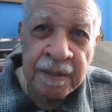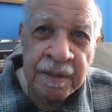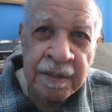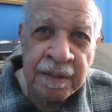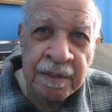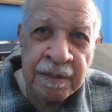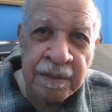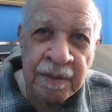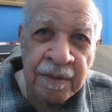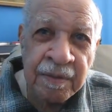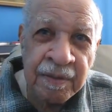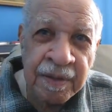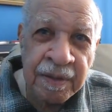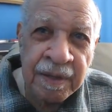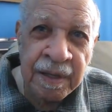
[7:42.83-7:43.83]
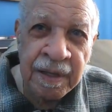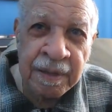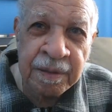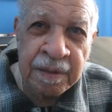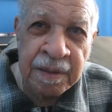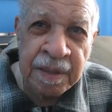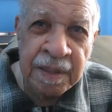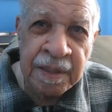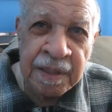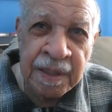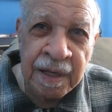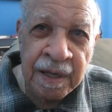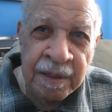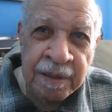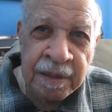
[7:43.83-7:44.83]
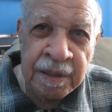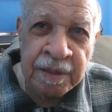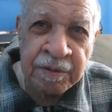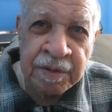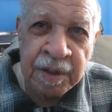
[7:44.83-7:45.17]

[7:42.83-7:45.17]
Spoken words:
And I said, he was